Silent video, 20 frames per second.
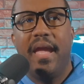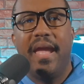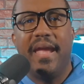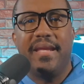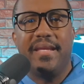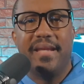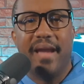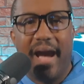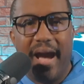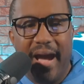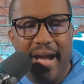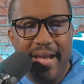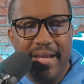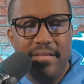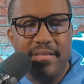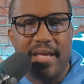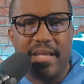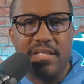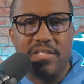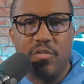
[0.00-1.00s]
a
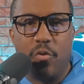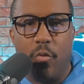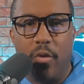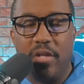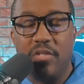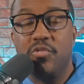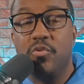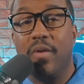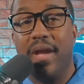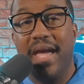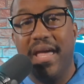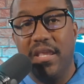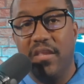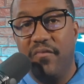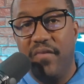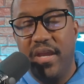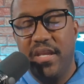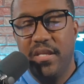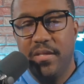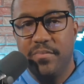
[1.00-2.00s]
guy that is going to
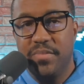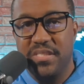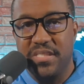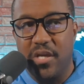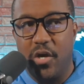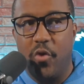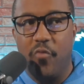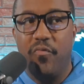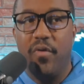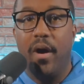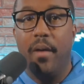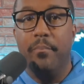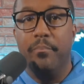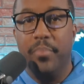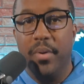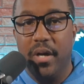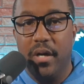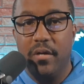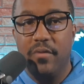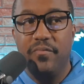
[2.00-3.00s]
elevate himself
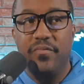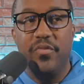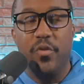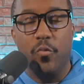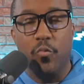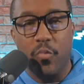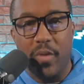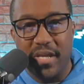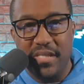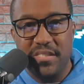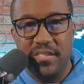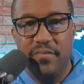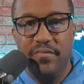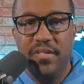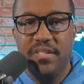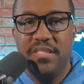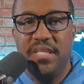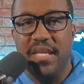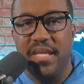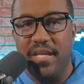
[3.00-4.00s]
above the rest
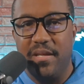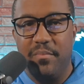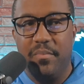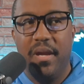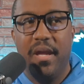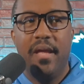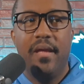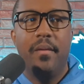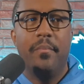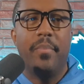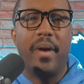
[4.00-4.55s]
of the team